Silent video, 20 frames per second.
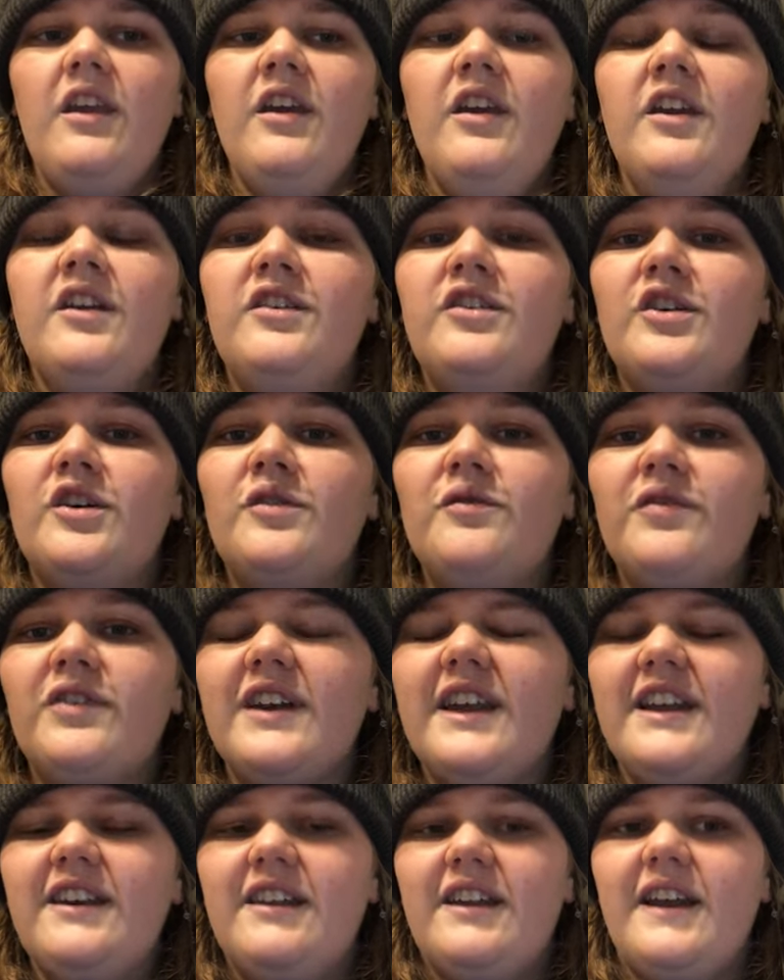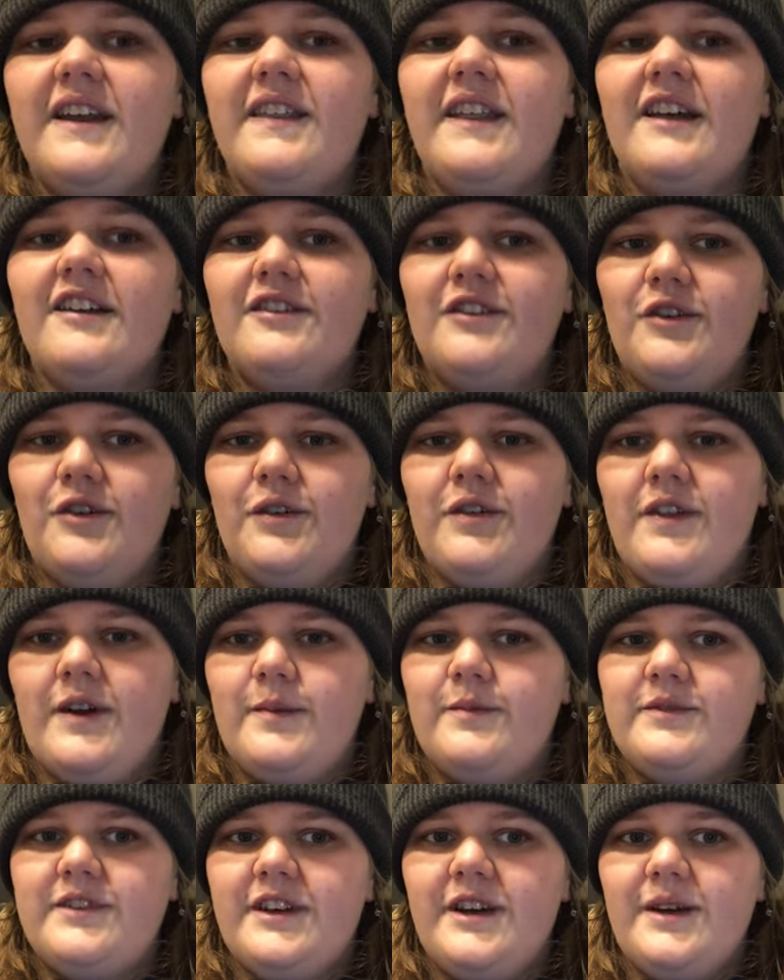And don't forget to hit that little
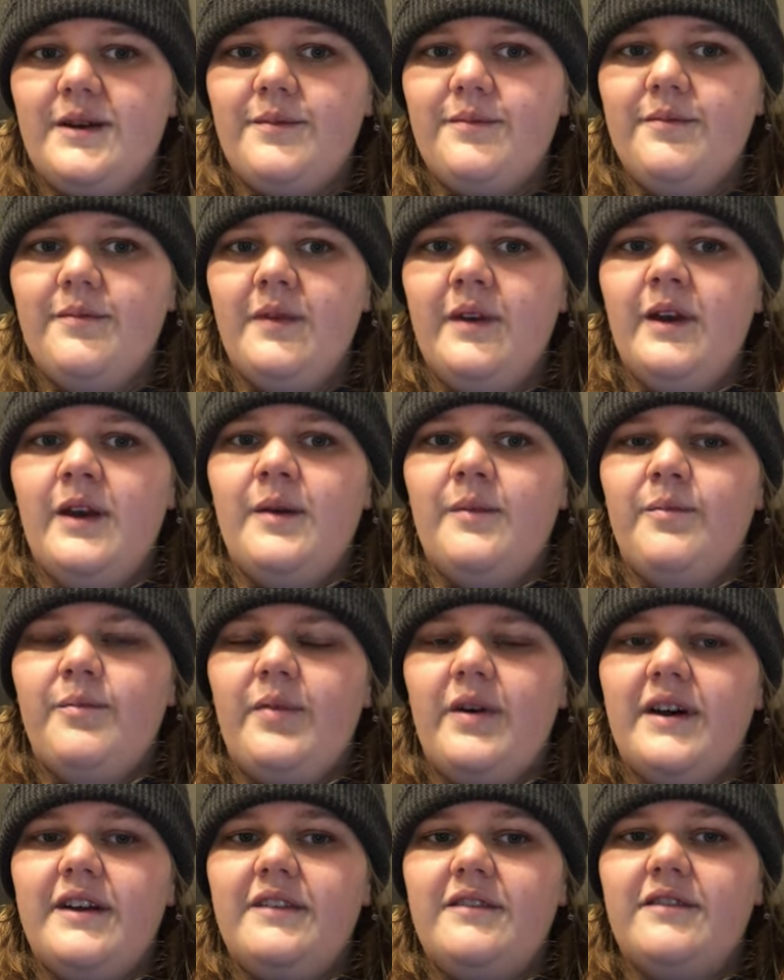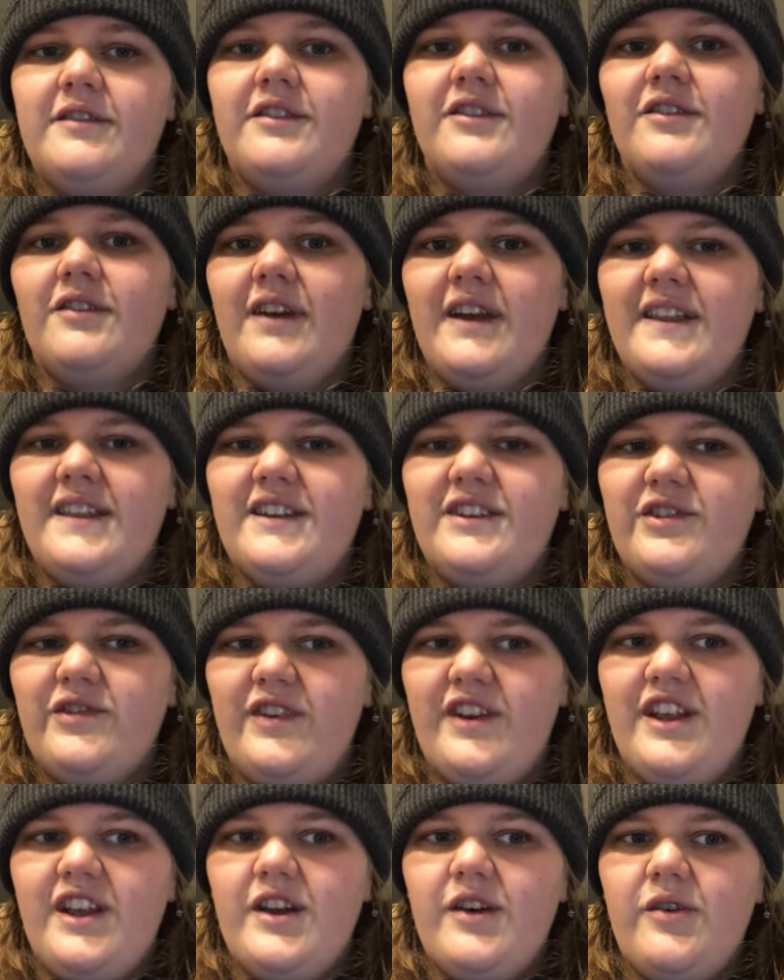thumbs up button to like this
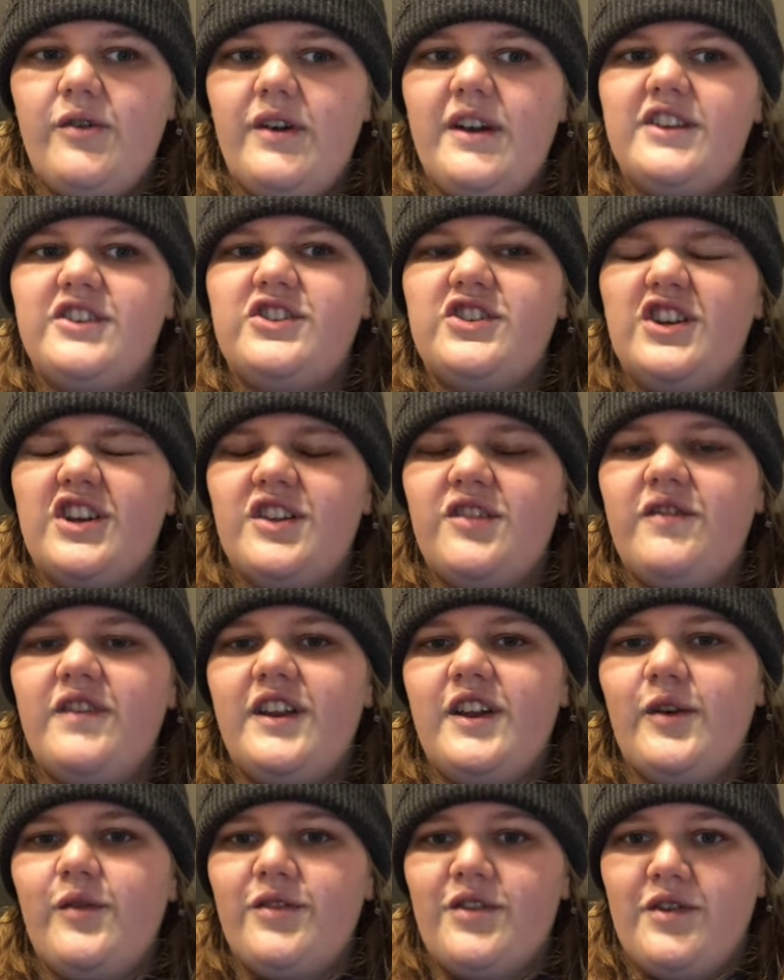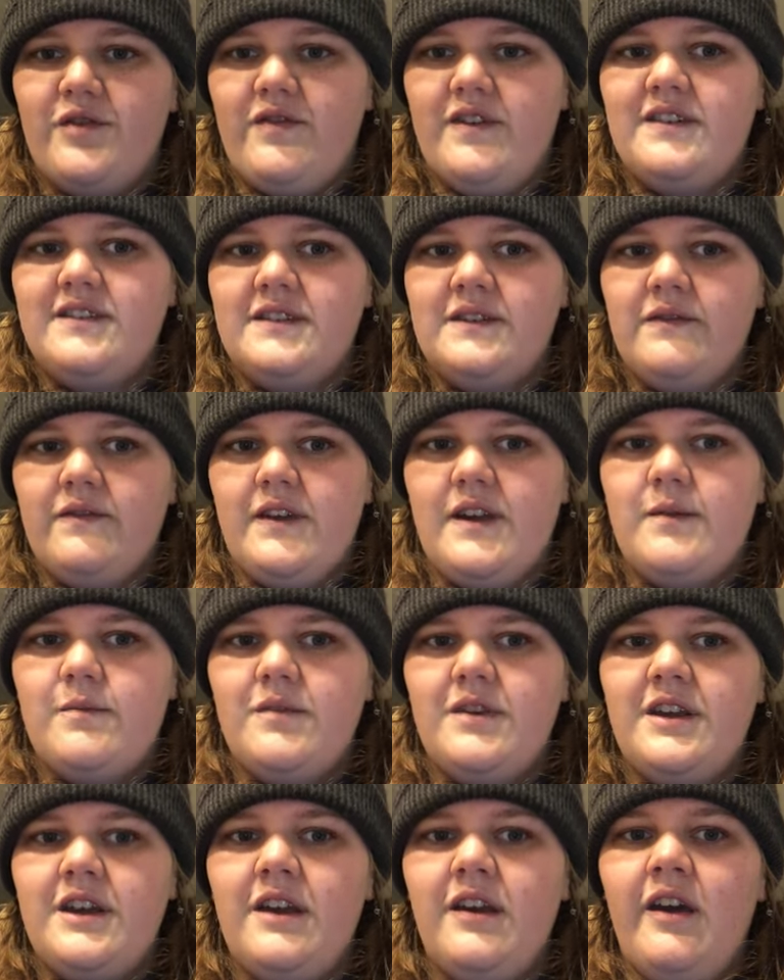video and share the video with your friends and
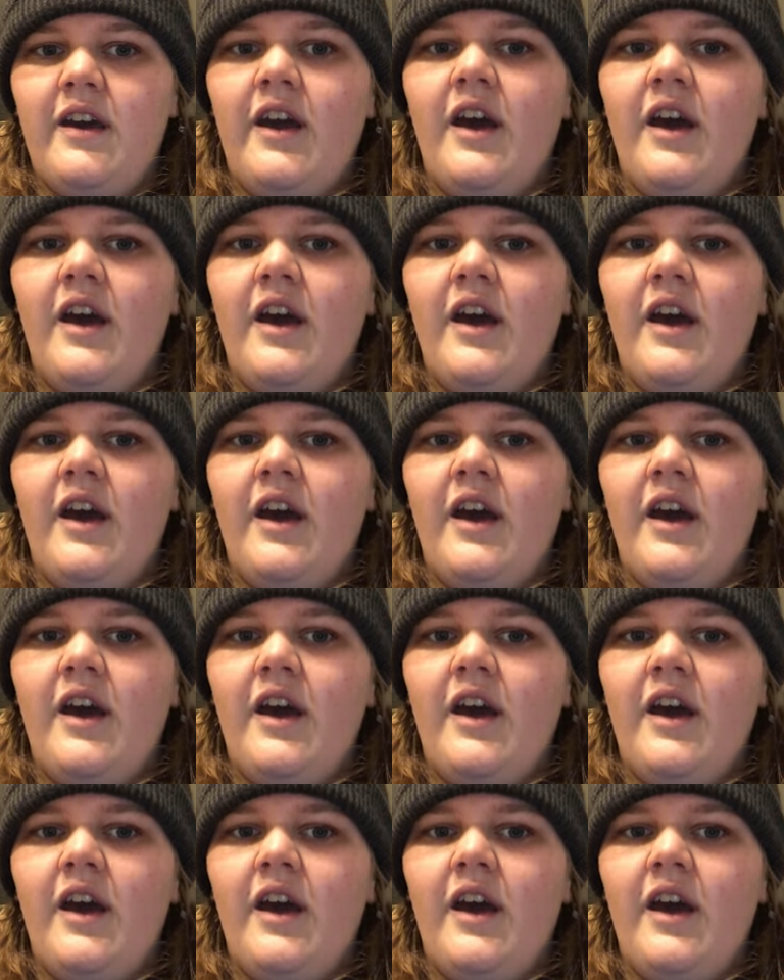family.